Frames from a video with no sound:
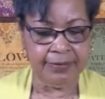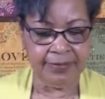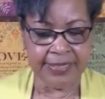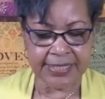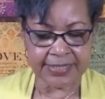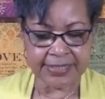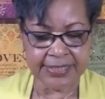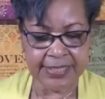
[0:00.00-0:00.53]

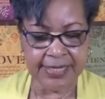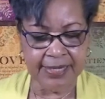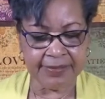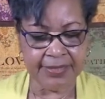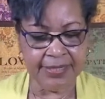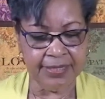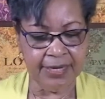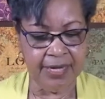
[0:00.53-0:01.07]
there's
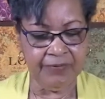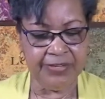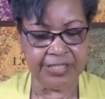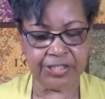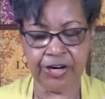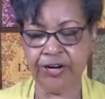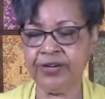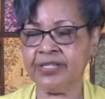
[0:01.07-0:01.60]
nothing of
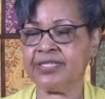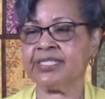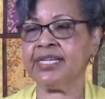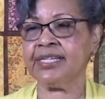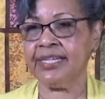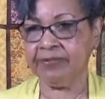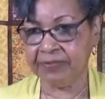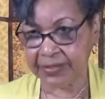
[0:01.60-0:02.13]
eternal
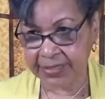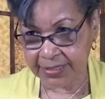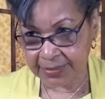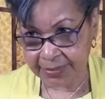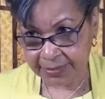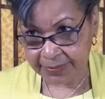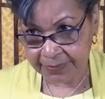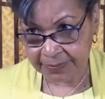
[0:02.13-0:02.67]

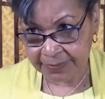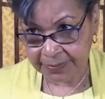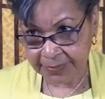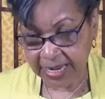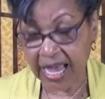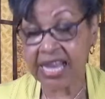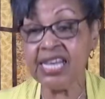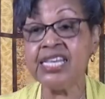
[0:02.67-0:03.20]
significance.
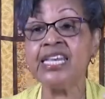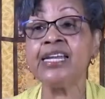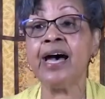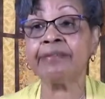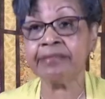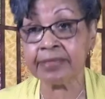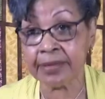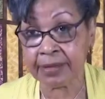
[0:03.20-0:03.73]

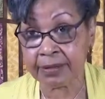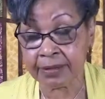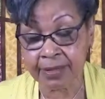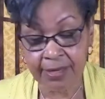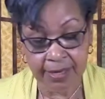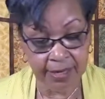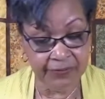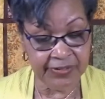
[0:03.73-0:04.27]
Nothing
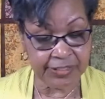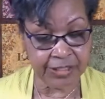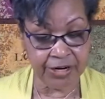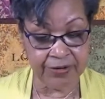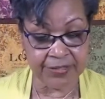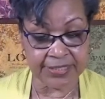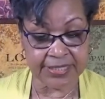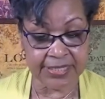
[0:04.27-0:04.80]
of
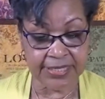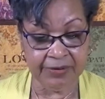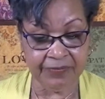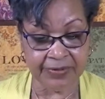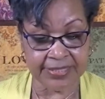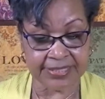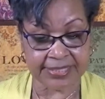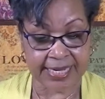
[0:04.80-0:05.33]
eternal
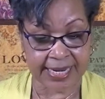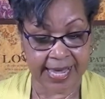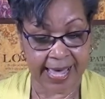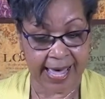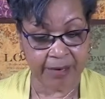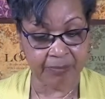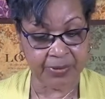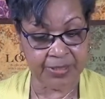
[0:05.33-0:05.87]
significance that
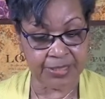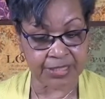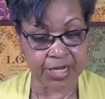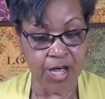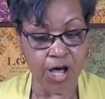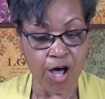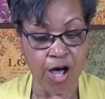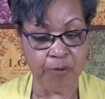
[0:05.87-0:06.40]
happens
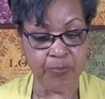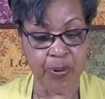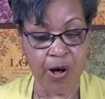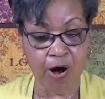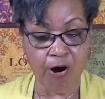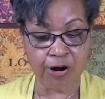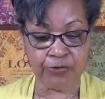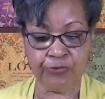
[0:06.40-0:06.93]

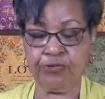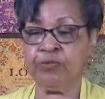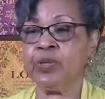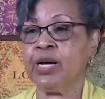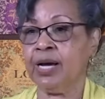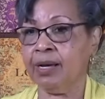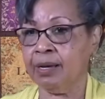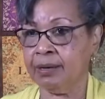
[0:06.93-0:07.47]
apart from
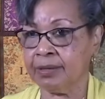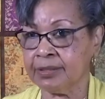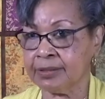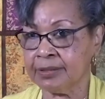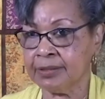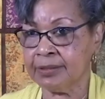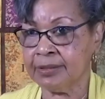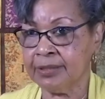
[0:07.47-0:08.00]
God.
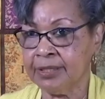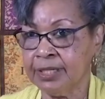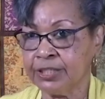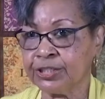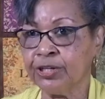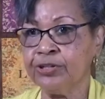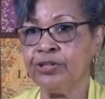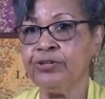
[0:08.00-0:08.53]

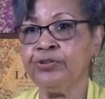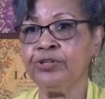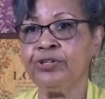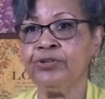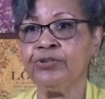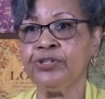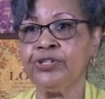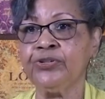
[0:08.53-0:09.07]
So
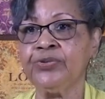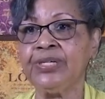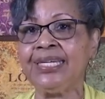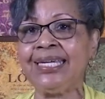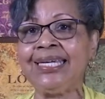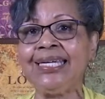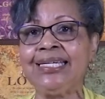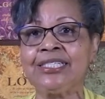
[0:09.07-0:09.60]
you
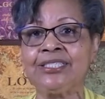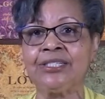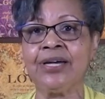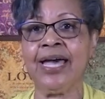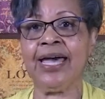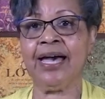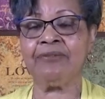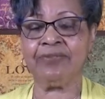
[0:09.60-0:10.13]
need to
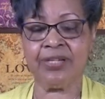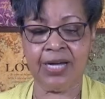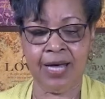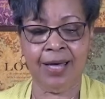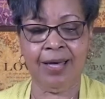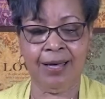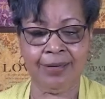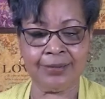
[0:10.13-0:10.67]
have
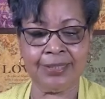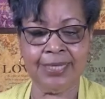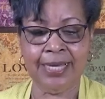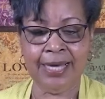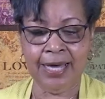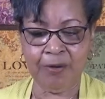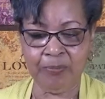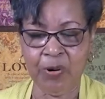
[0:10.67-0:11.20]
God a